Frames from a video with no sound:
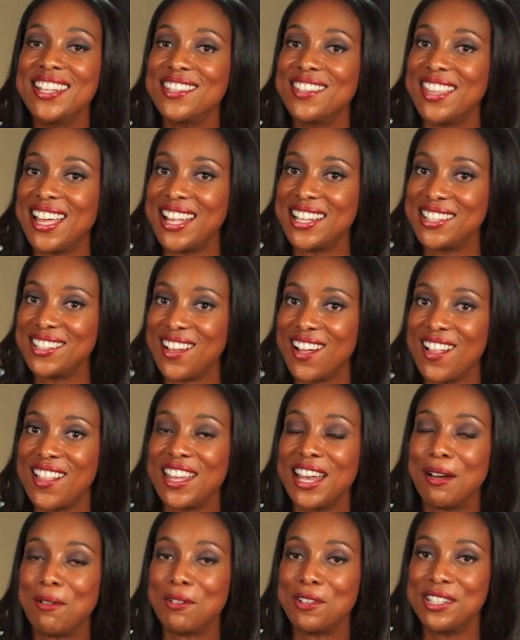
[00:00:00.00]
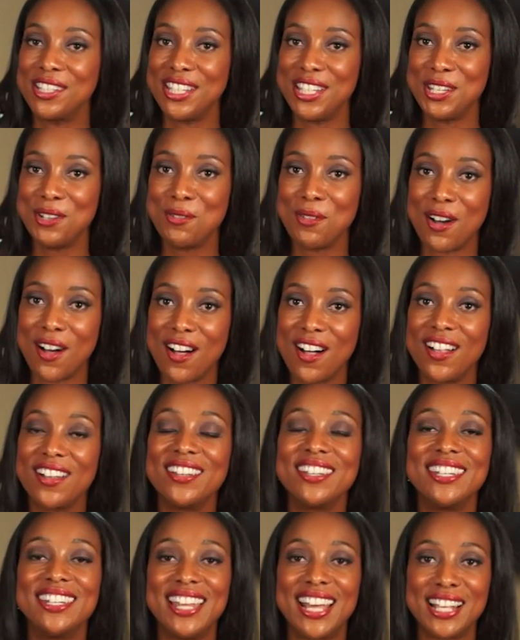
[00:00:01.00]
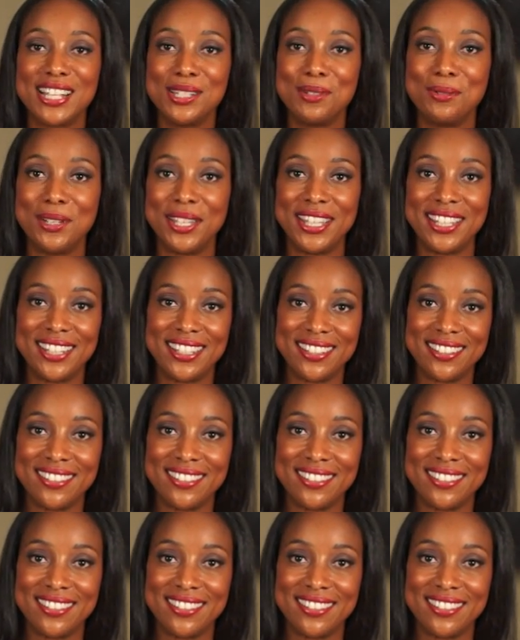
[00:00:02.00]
So that's all, and I will see you all next week.